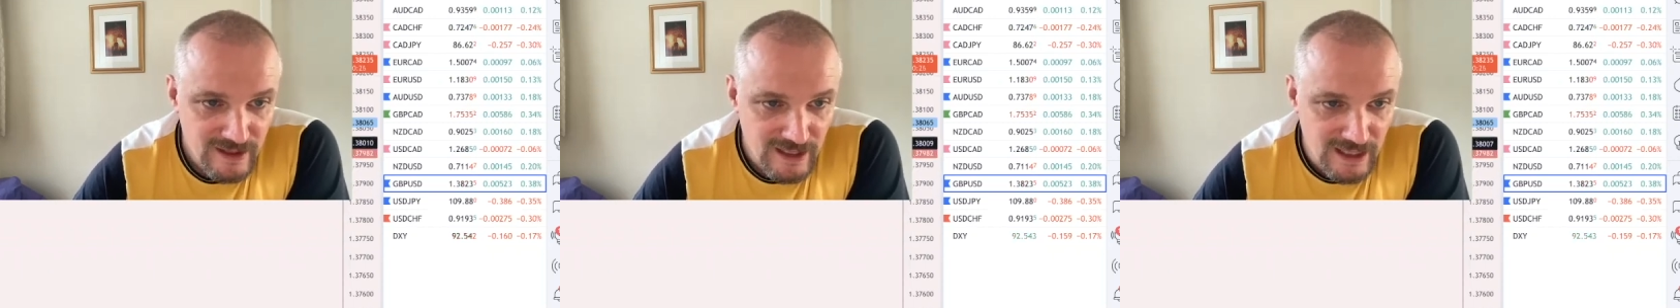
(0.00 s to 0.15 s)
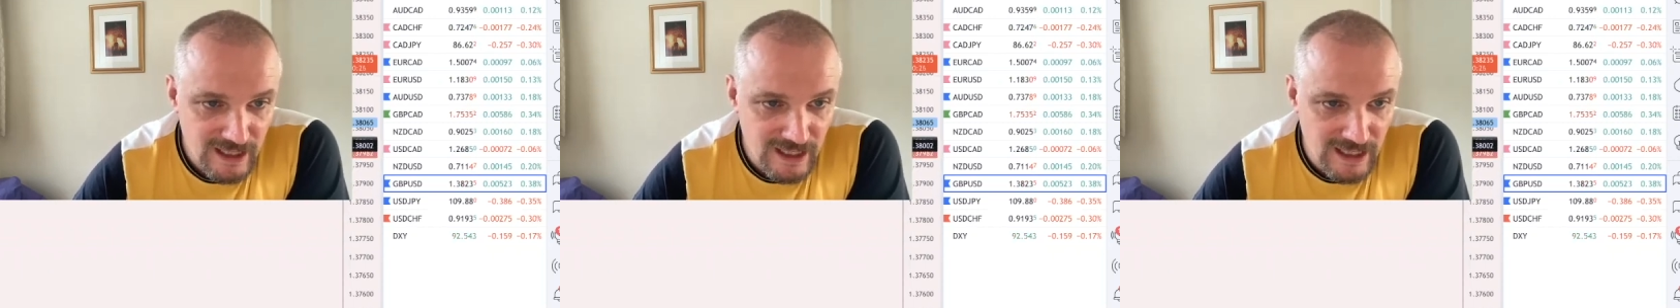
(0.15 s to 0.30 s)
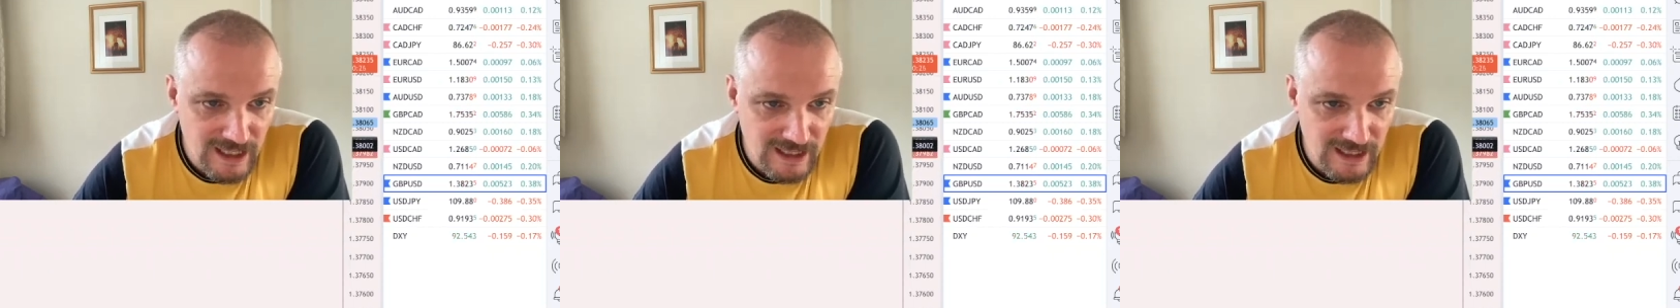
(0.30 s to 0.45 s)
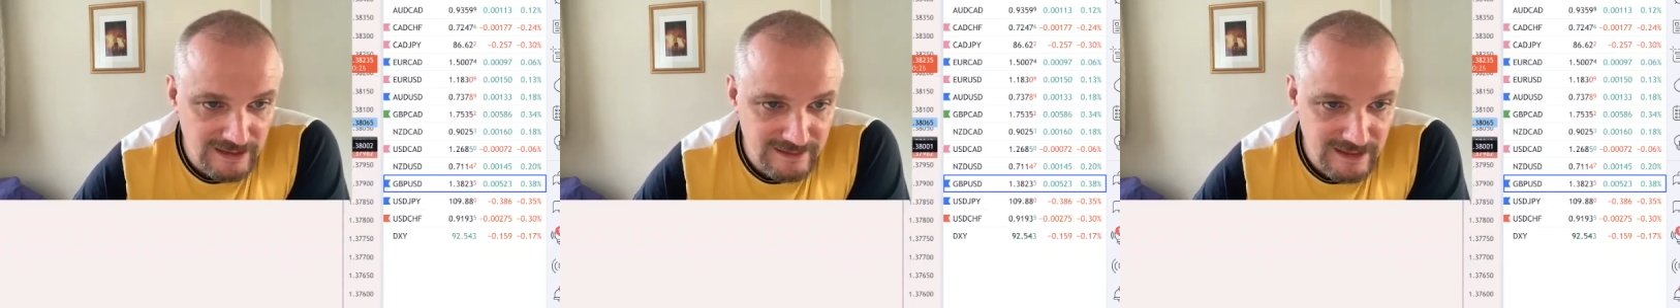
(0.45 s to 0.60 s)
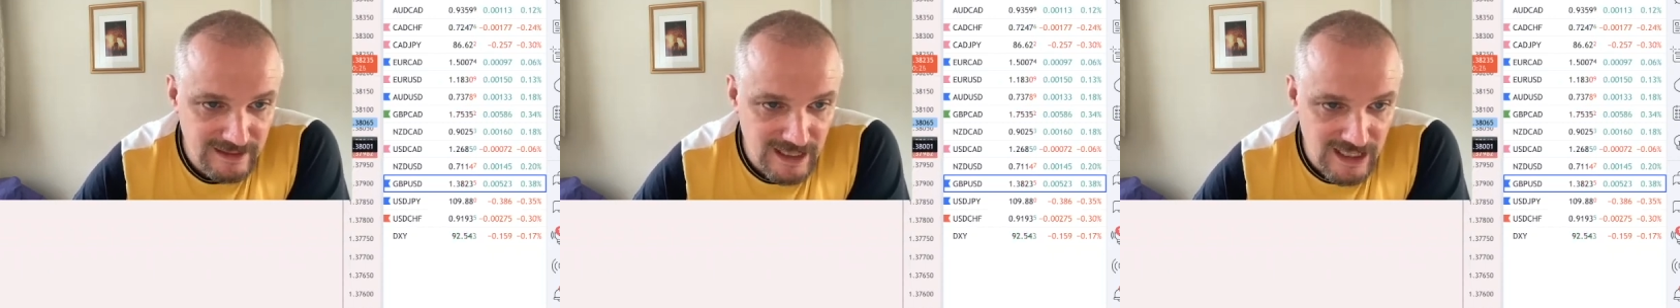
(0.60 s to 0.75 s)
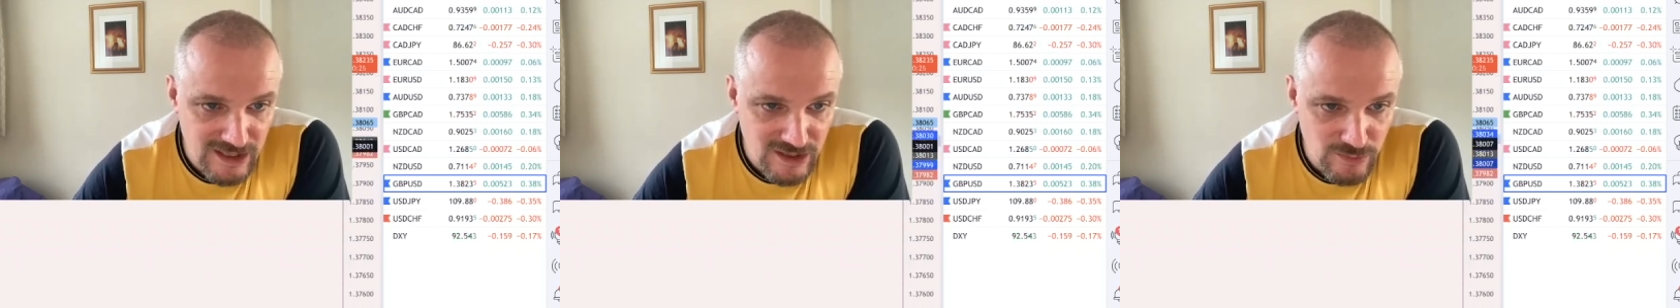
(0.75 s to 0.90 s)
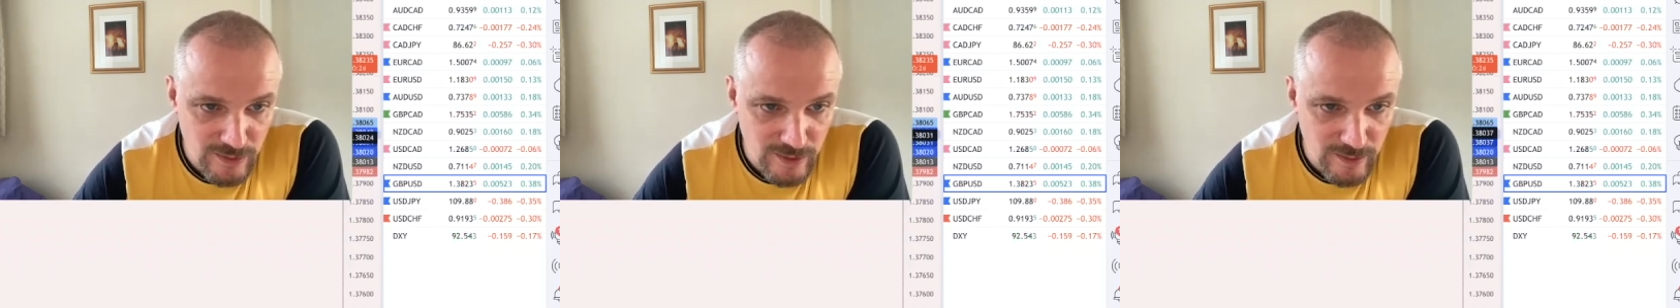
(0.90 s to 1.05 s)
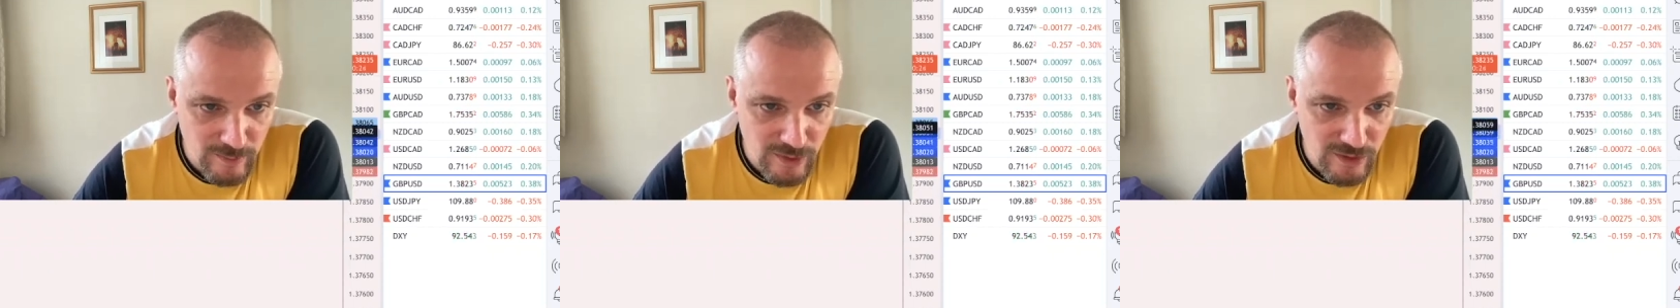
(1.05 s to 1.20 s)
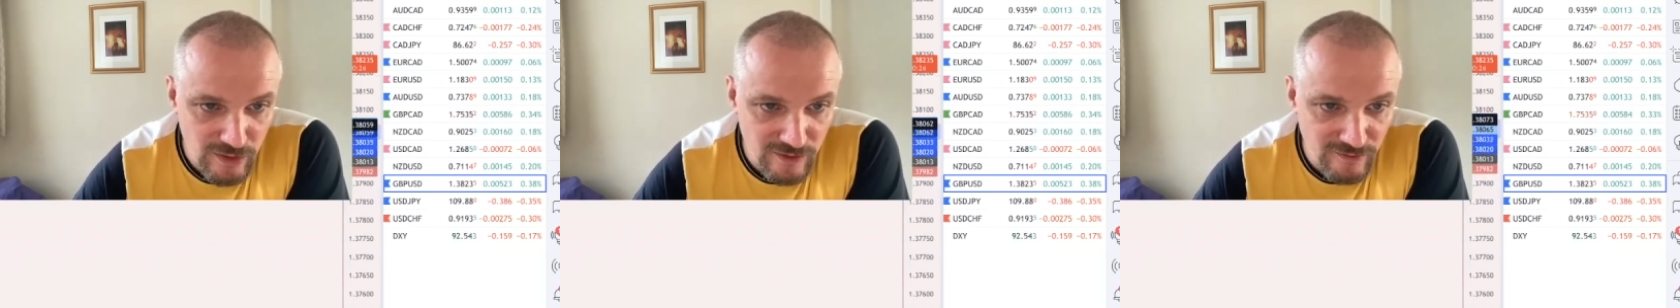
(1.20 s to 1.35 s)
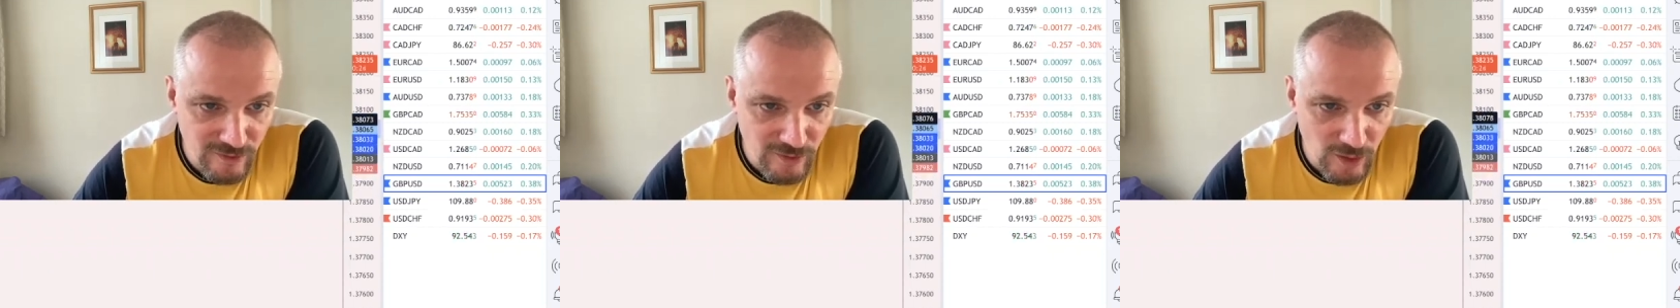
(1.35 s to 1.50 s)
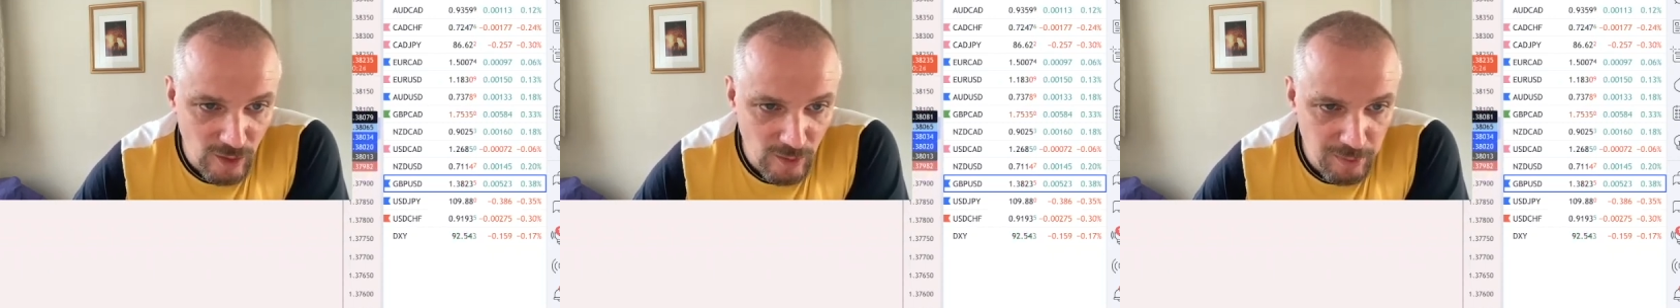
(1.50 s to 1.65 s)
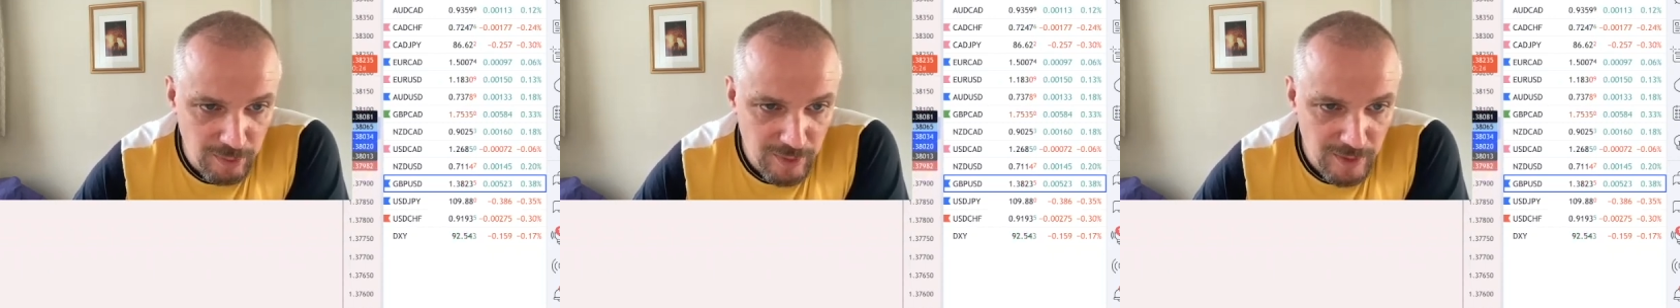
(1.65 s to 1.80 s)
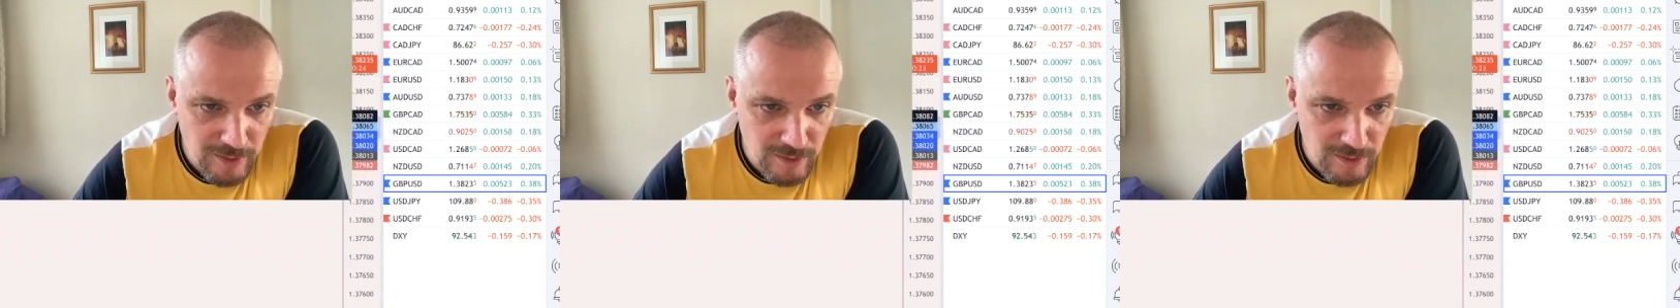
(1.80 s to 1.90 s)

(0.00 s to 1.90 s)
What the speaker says: And as we move up,